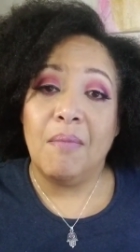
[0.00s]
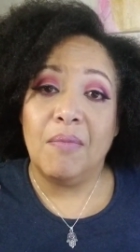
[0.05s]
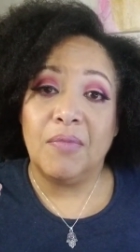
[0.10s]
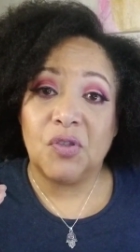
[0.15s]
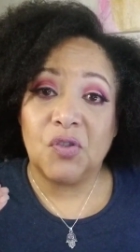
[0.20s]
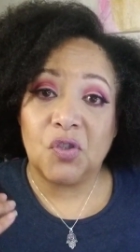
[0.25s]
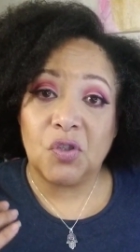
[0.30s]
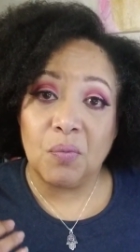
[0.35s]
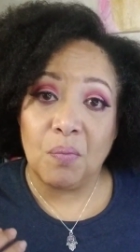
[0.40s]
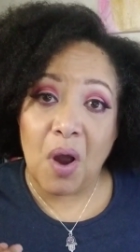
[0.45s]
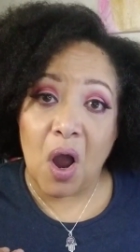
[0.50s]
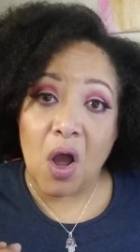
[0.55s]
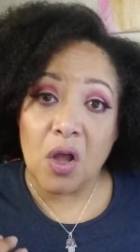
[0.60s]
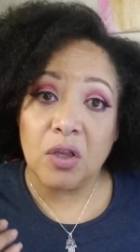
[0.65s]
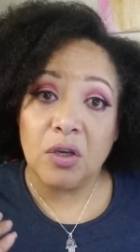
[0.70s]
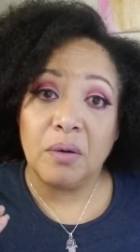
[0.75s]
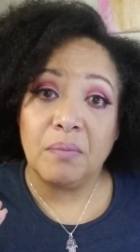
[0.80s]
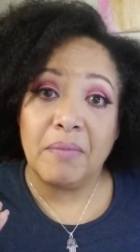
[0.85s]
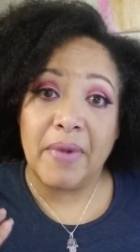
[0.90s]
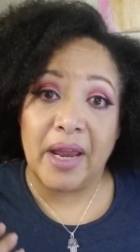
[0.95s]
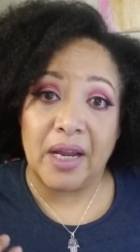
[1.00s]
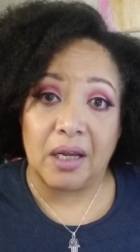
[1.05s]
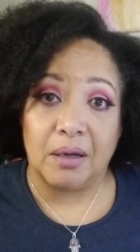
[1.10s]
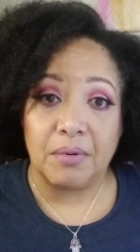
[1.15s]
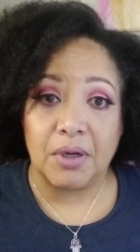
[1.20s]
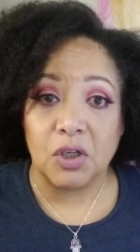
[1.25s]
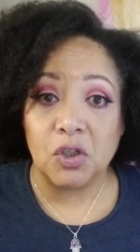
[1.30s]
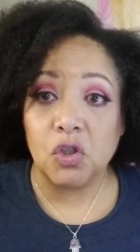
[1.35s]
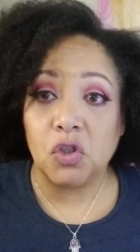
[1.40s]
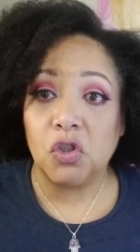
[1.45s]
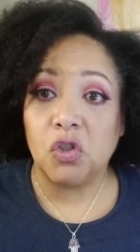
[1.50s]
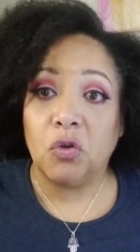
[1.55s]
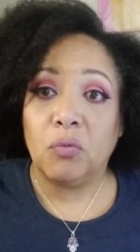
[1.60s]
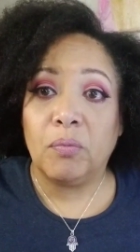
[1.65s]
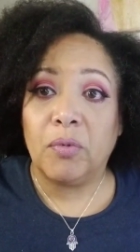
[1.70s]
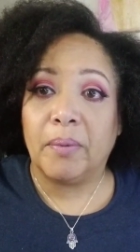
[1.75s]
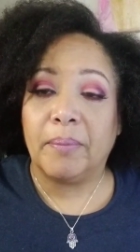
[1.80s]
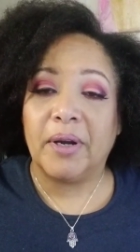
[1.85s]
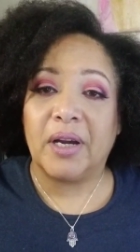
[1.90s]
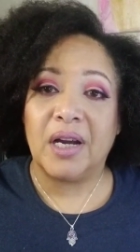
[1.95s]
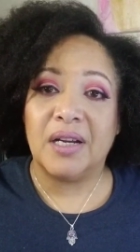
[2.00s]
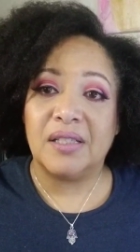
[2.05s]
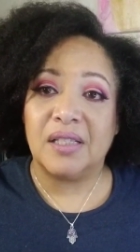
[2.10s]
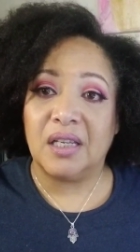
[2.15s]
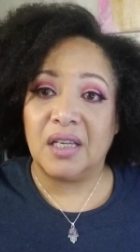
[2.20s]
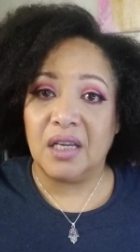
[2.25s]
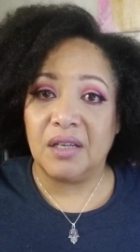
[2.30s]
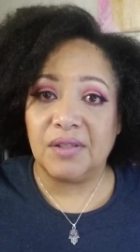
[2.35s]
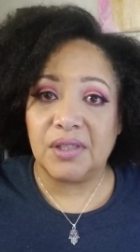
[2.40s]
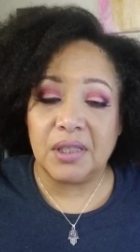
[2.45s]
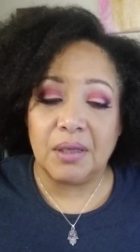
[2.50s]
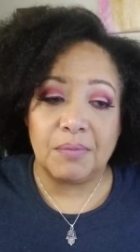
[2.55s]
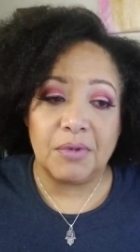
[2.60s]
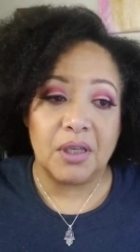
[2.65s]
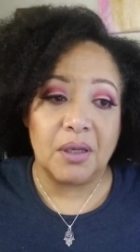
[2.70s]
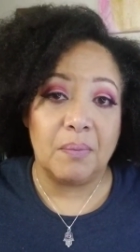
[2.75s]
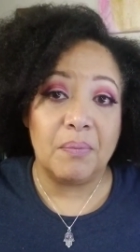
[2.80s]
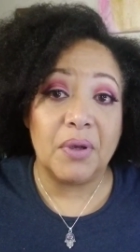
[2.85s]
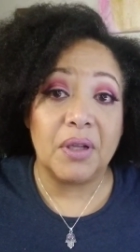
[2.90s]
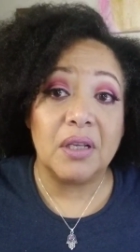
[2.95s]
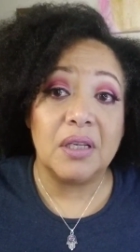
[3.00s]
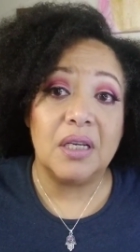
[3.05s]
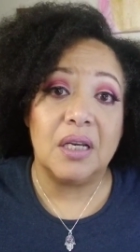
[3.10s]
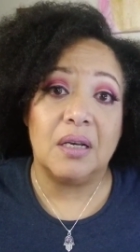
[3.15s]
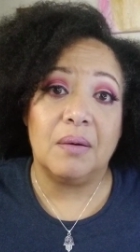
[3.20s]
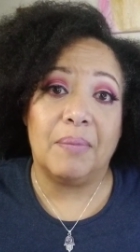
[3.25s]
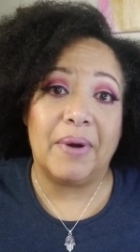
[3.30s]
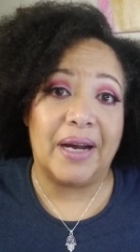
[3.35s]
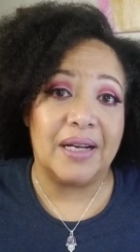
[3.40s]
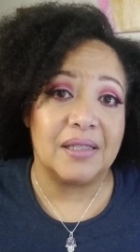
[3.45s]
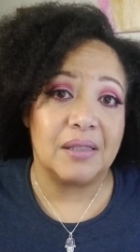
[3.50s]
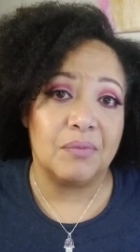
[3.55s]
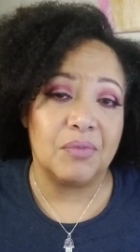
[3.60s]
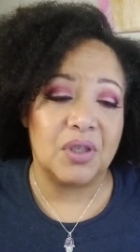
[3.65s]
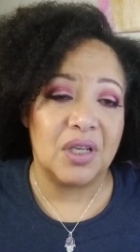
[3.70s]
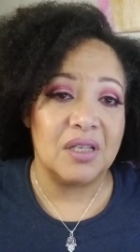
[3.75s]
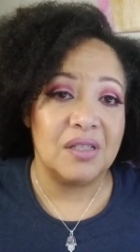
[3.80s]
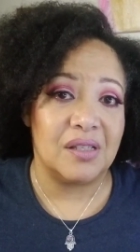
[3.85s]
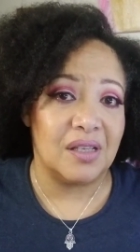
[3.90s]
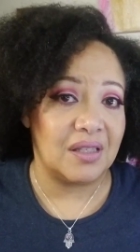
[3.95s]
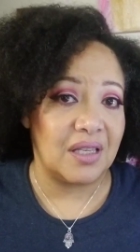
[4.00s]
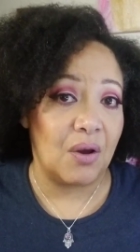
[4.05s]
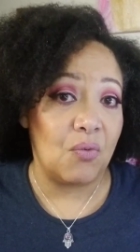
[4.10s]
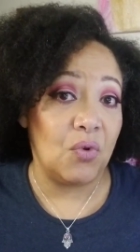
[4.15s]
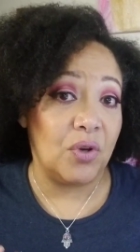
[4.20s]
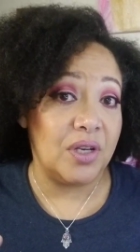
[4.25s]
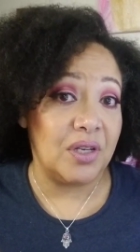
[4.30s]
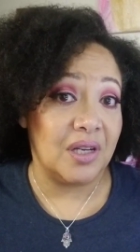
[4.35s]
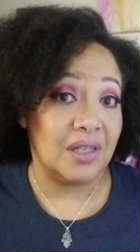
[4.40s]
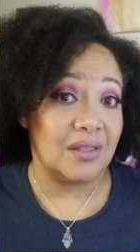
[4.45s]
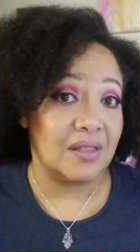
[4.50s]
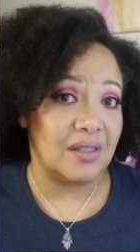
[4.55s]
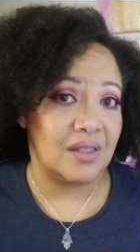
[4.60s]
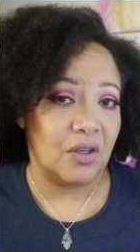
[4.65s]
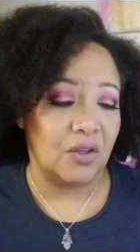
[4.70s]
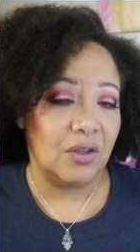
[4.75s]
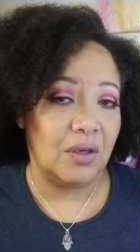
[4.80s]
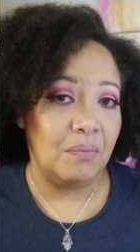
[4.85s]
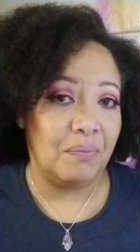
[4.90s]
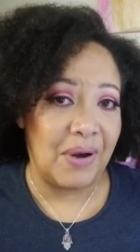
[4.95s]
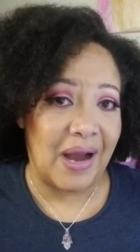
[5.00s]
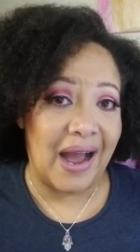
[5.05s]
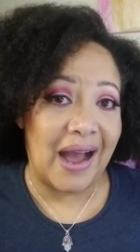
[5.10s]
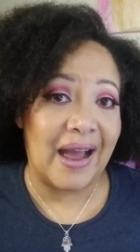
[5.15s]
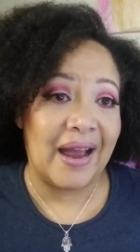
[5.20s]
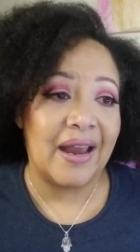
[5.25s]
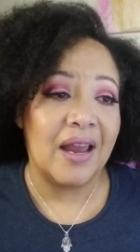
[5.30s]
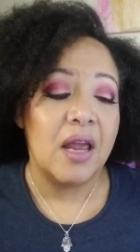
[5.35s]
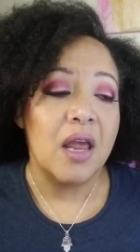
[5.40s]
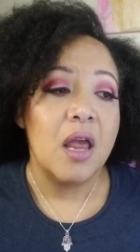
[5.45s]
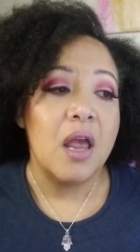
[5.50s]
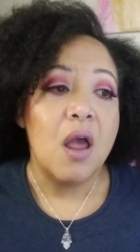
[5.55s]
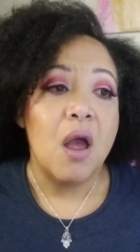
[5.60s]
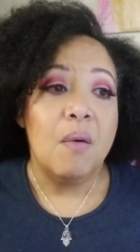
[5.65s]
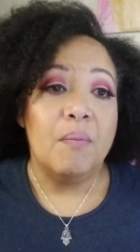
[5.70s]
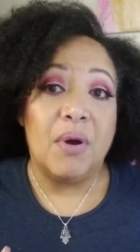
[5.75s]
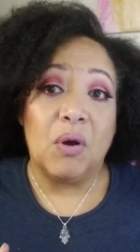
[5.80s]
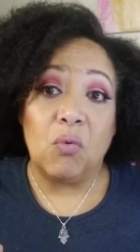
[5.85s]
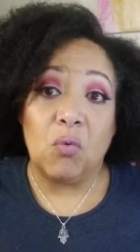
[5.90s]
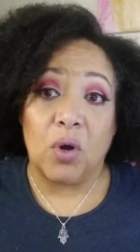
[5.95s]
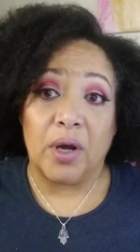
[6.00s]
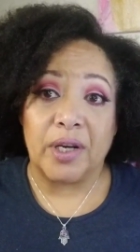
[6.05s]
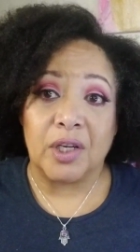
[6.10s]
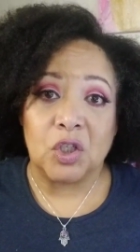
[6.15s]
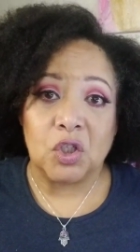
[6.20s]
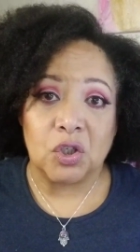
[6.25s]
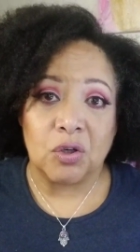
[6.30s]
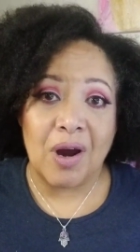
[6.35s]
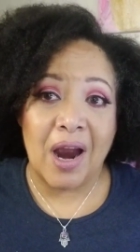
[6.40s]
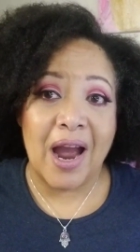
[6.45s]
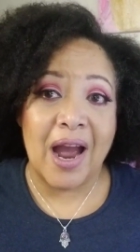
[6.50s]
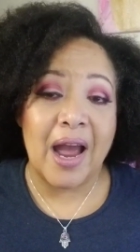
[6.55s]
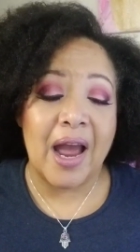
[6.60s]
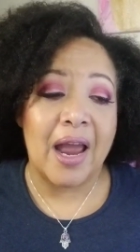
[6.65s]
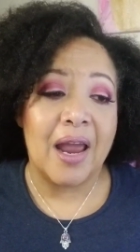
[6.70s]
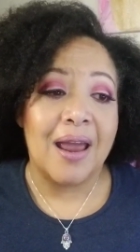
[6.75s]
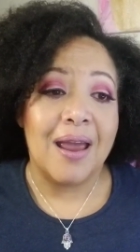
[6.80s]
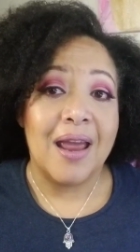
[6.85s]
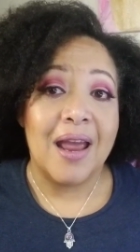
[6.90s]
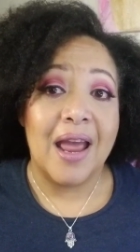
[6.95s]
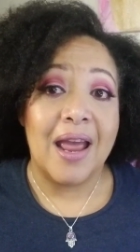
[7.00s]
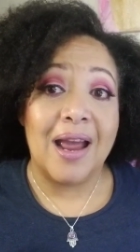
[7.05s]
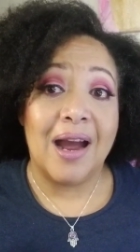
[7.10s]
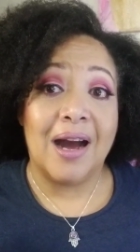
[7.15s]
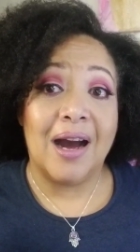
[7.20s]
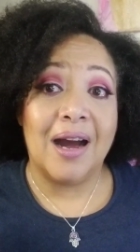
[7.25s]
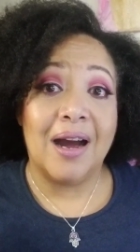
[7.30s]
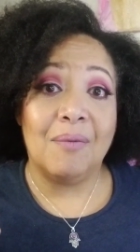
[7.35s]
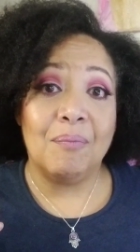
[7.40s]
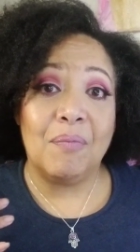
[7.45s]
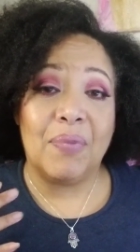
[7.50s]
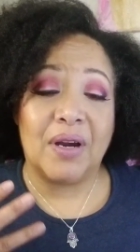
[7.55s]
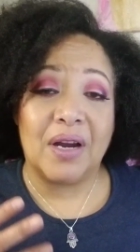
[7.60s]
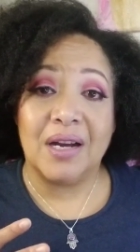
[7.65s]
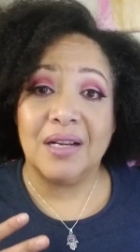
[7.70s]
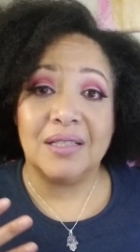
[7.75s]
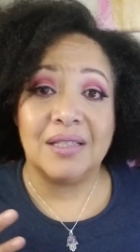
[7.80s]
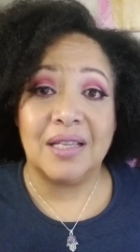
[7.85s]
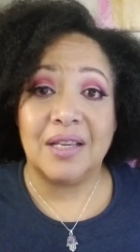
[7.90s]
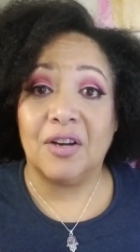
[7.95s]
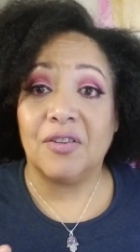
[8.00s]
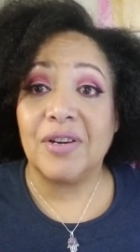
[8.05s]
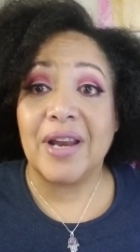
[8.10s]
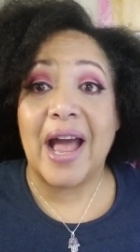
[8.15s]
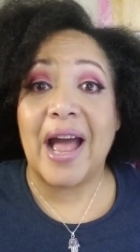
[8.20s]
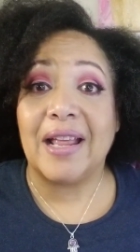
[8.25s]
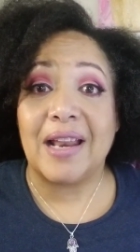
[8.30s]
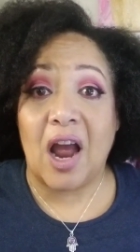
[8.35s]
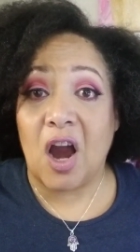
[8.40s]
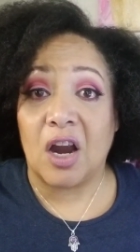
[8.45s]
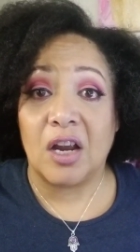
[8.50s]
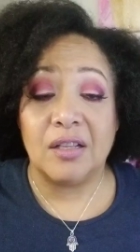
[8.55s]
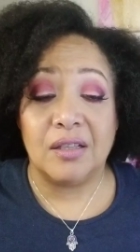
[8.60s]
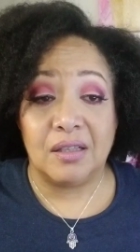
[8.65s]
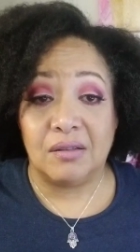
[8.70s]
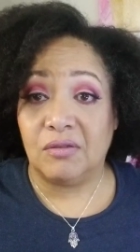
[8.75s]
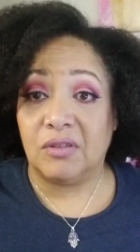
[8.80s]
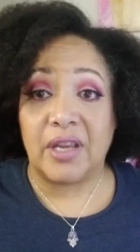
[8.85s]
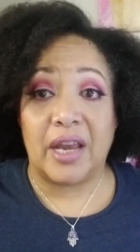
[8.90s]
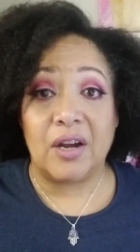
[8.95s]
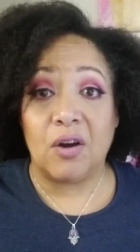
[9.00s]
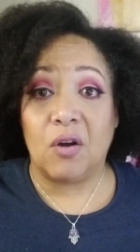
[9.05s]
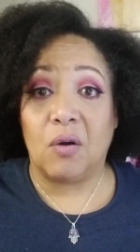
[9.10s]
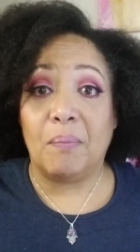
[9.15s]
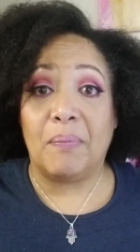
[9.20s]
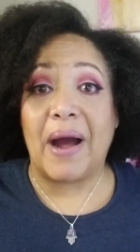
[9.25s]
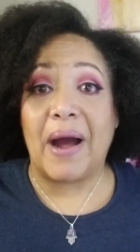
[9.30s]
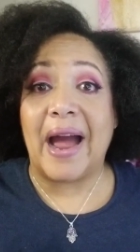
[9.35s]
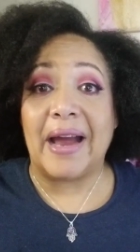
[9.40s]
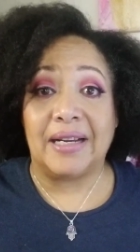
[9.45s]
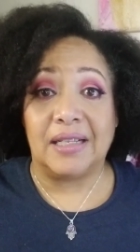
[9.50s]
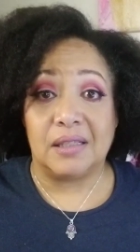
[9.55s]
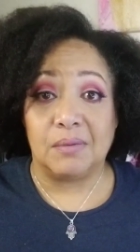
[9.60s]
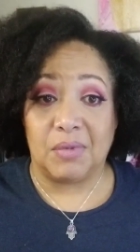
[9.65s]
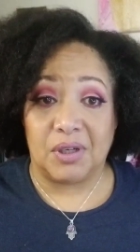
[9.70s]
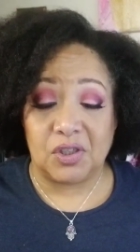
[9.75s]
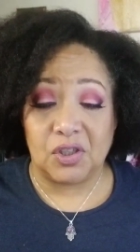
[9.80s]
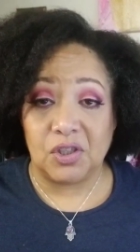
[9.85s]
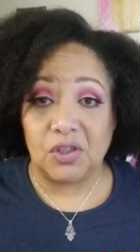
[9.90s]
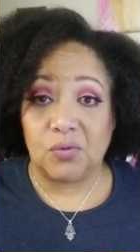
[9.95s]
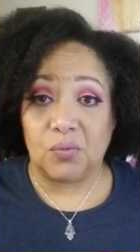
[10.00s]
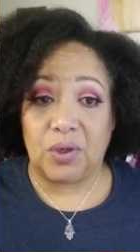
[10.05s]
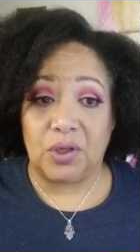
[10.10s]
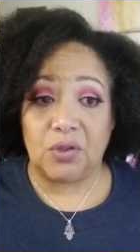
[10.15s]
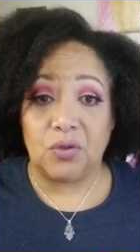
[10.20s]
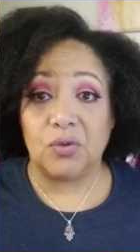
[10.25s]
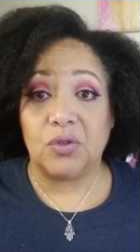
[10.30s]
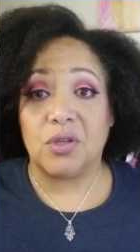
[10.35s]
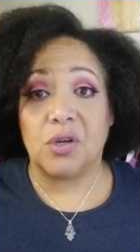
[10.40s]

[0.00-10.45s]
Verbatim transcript: smaller makeup consumer because it gives them the ability to buy some things that they wouldn't necessarily buy, but want to try because they're not, they don't buy as much as we do.